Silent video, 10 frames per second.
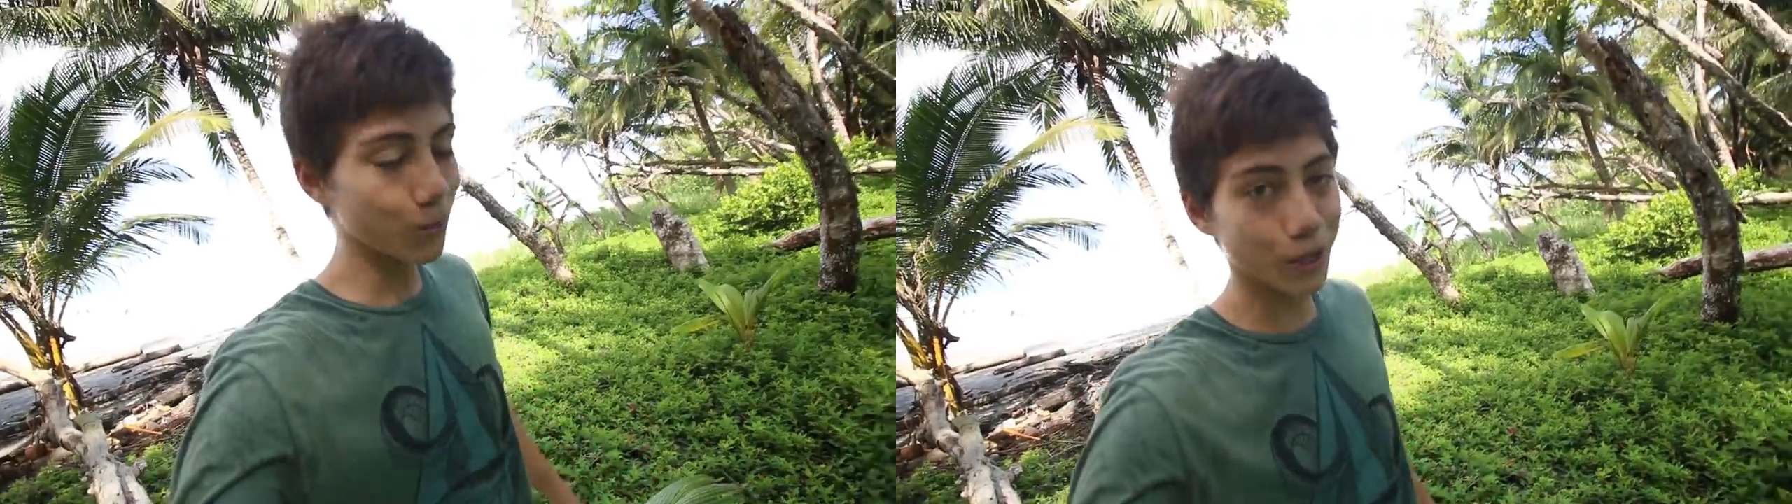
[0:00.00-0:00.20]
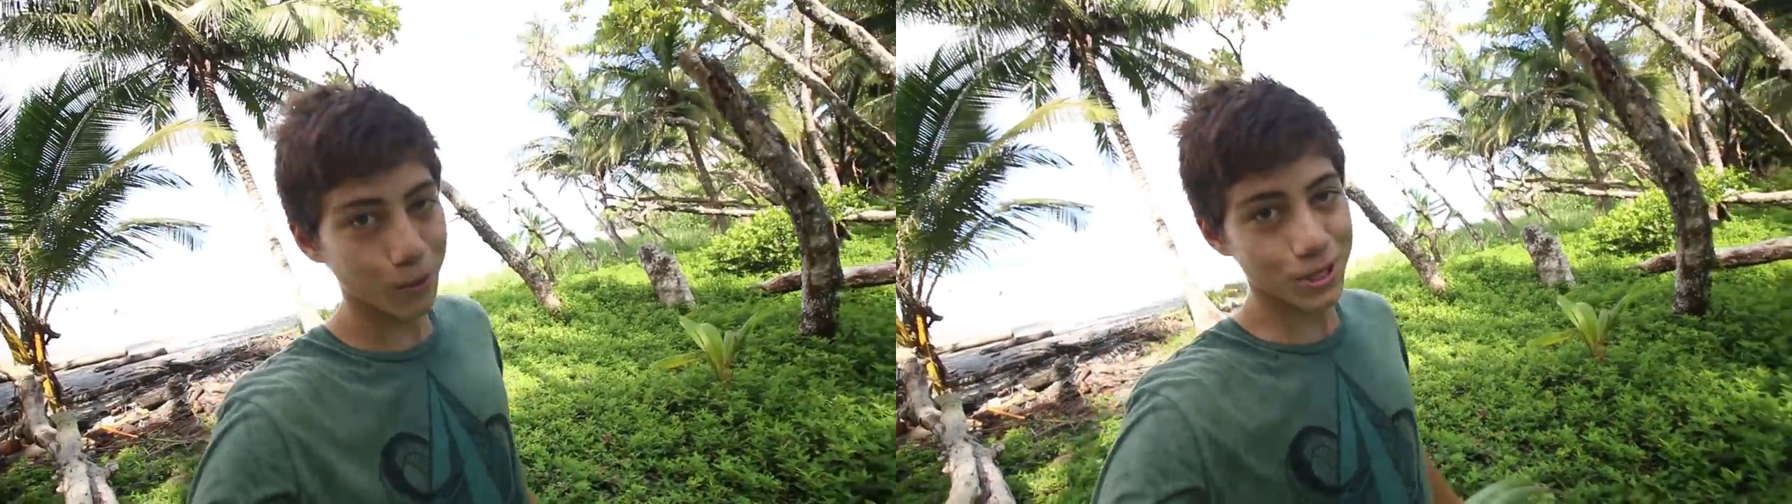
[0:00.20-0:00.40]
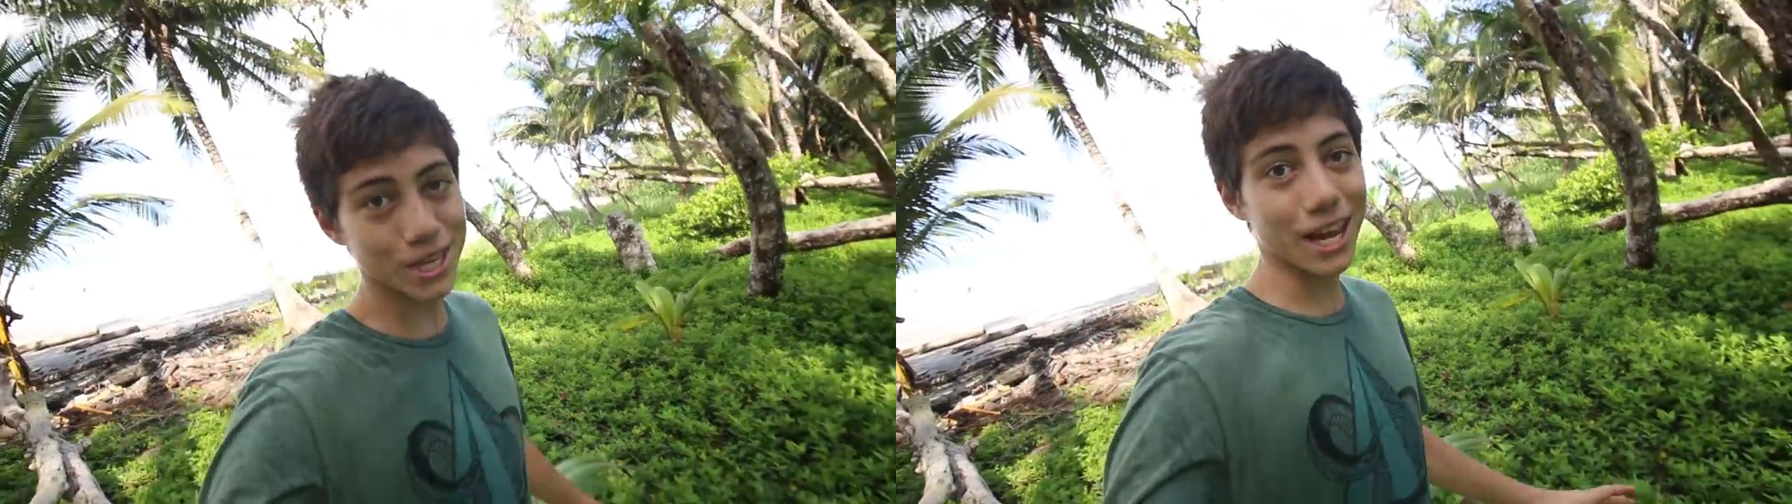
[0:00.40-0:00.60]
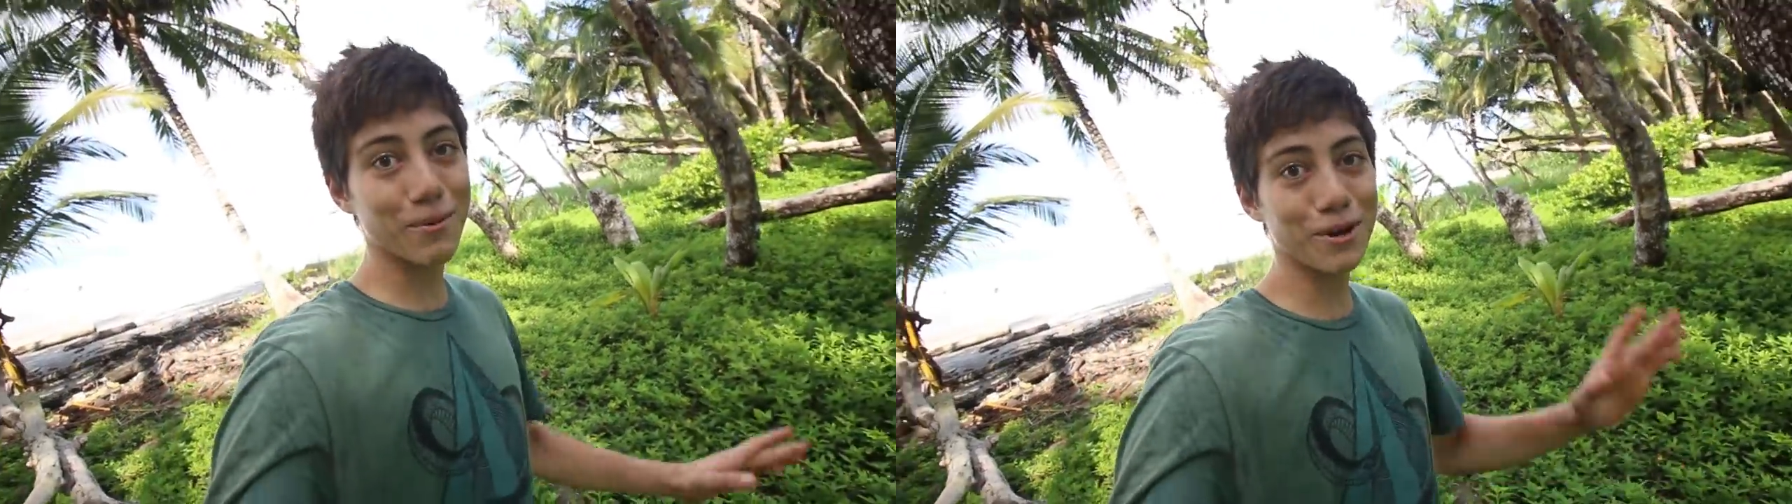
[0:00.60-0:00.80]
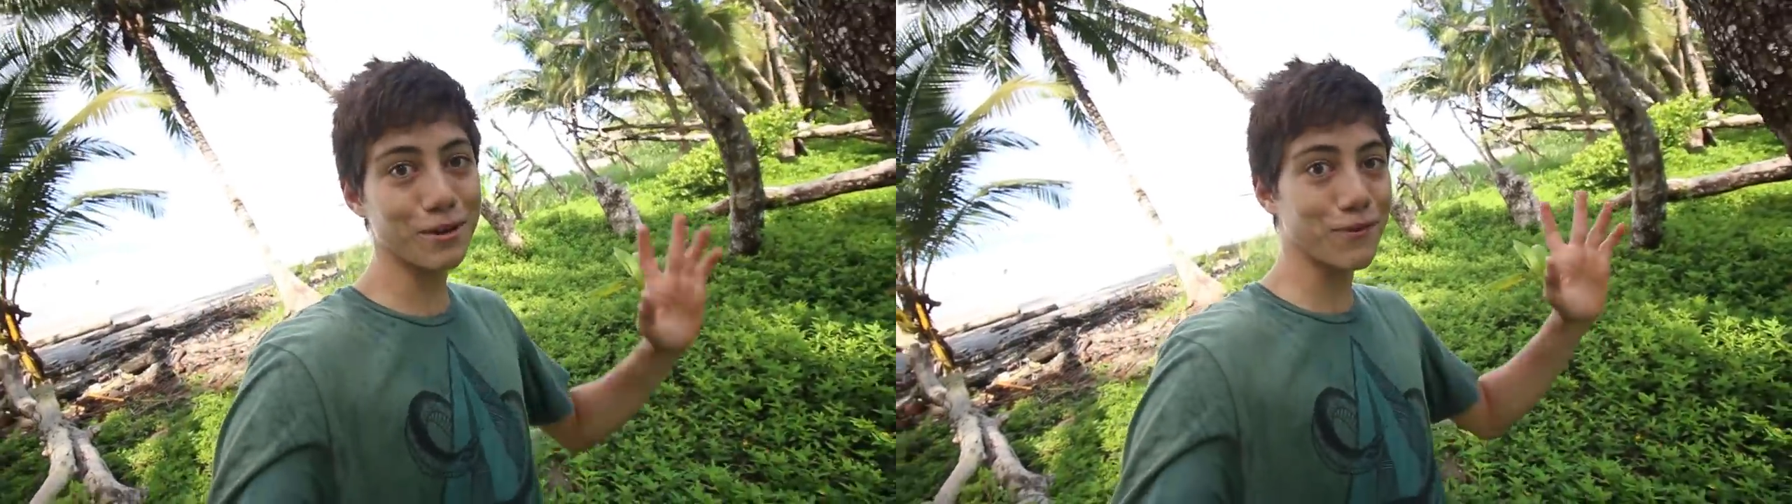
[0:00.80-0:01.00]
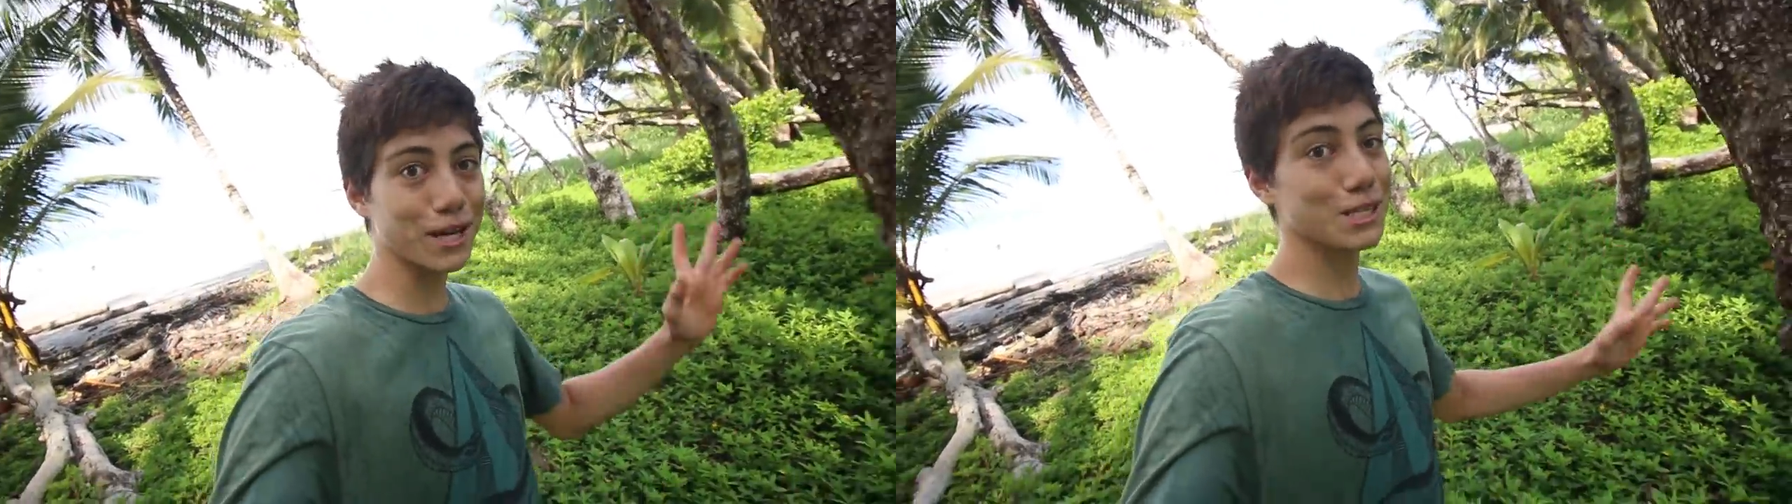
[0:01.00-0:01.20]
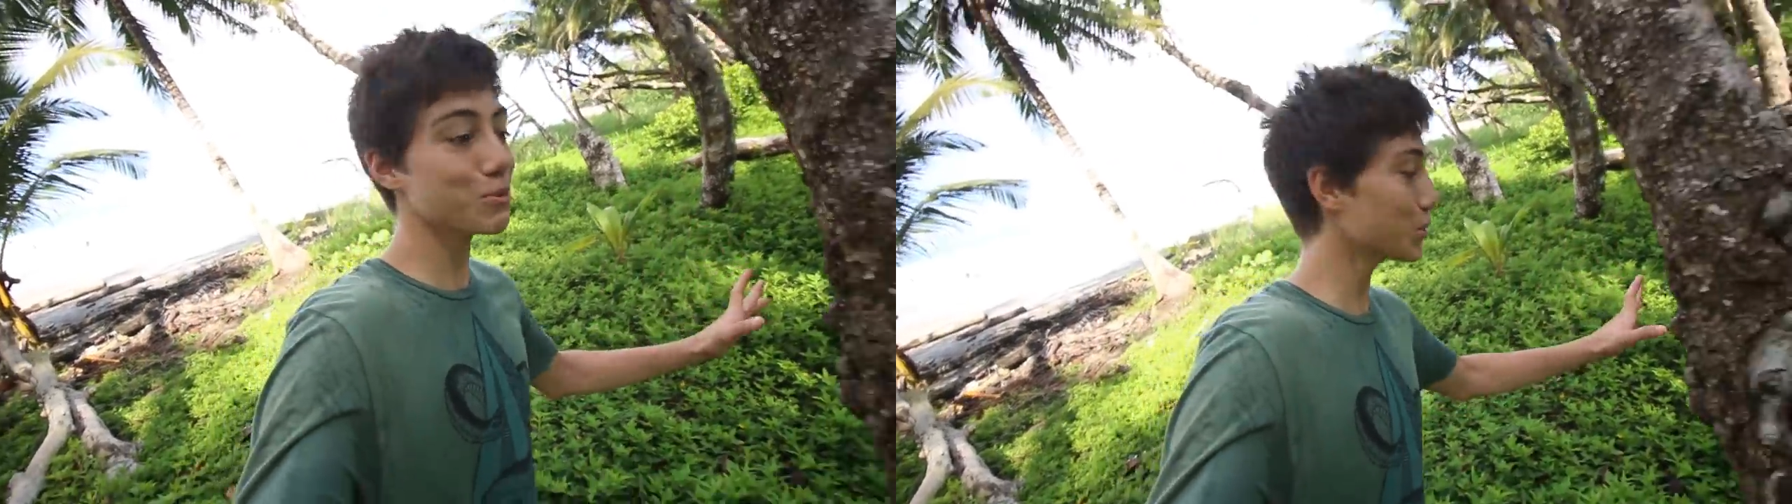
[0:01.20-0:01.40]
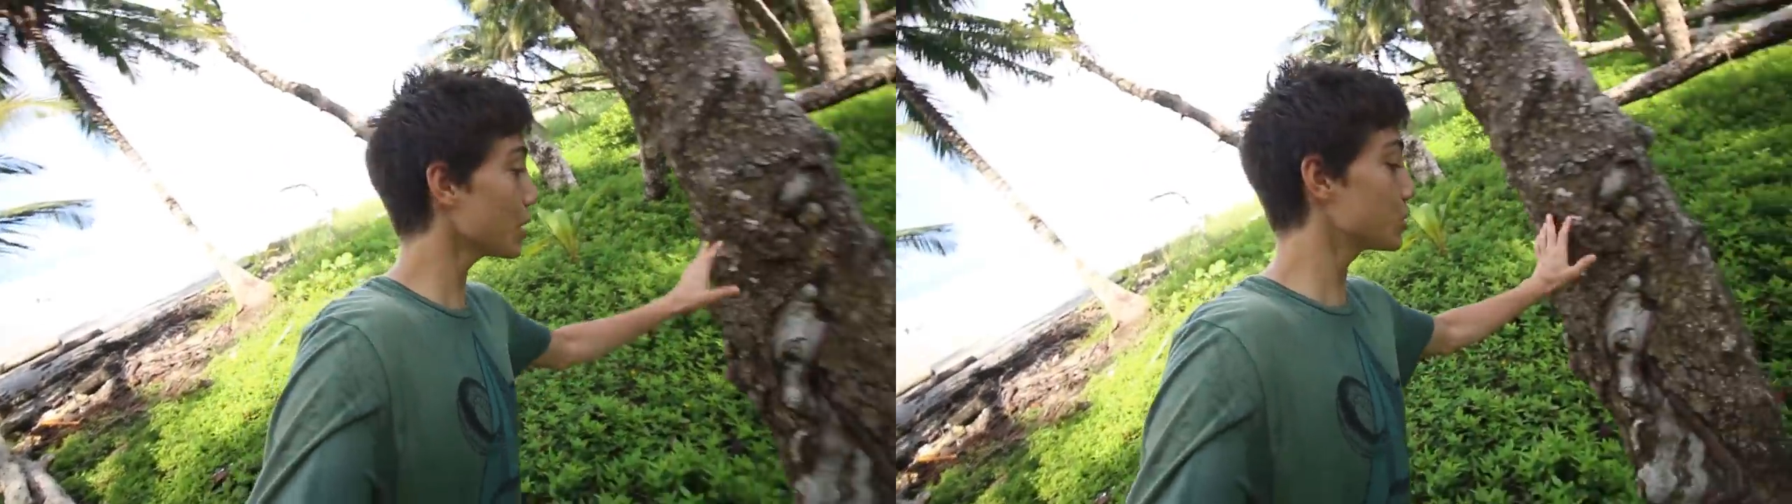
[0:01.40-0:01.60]
We always say we're gonna find
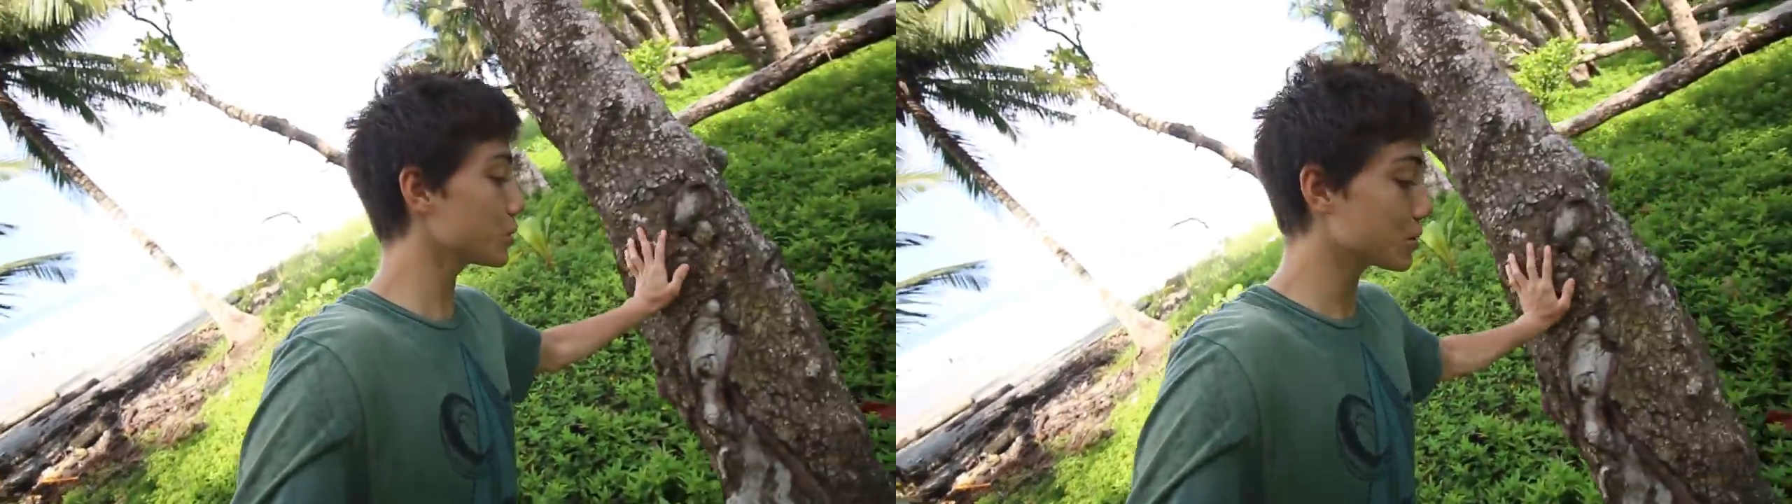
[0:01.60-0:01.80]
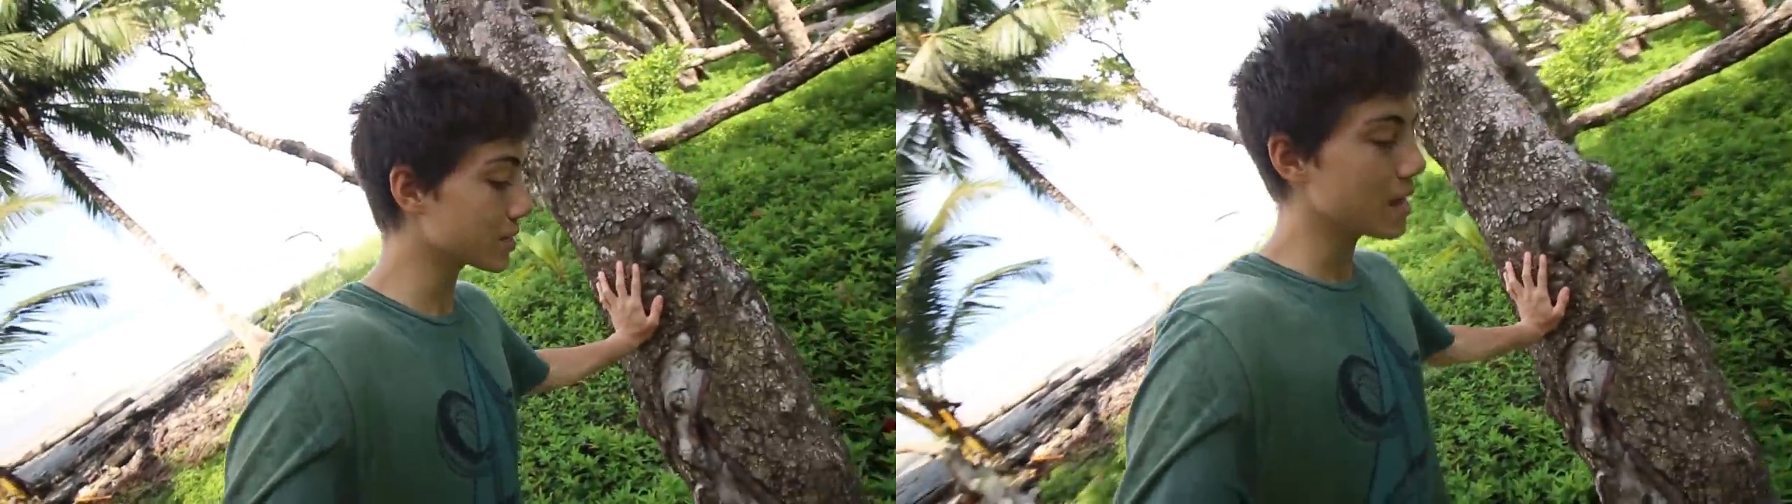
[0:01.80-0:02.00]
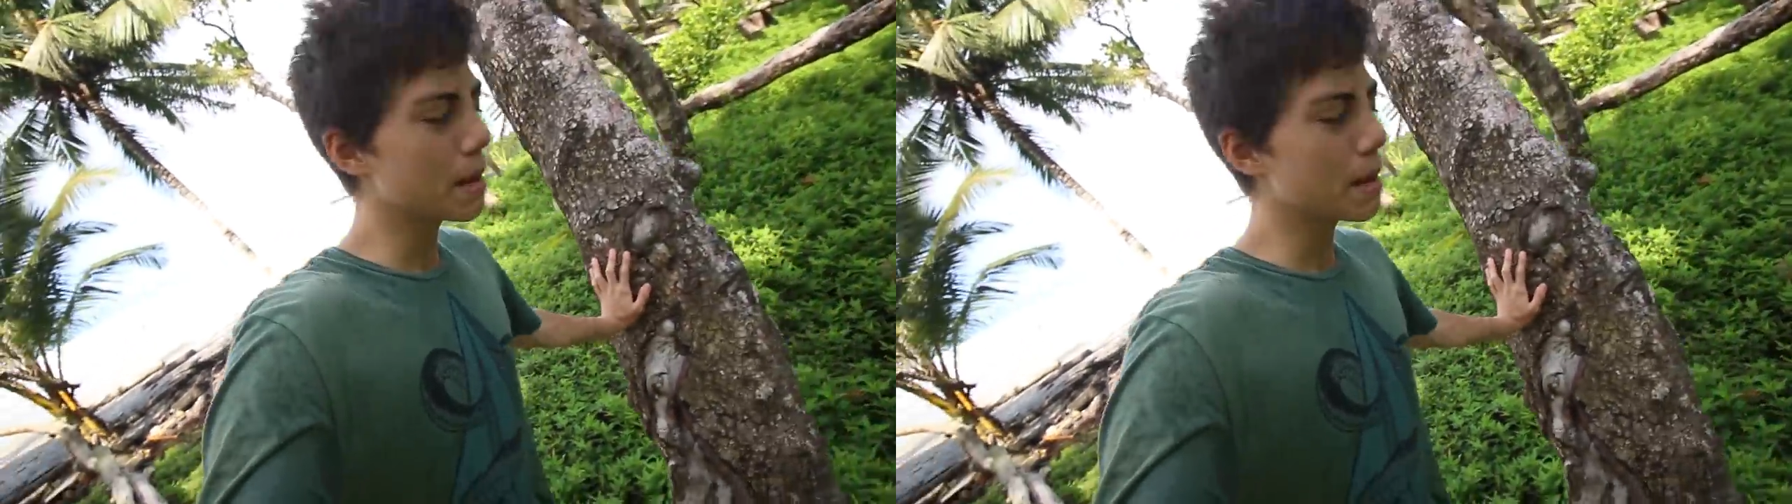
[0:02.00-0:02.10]
some treasures,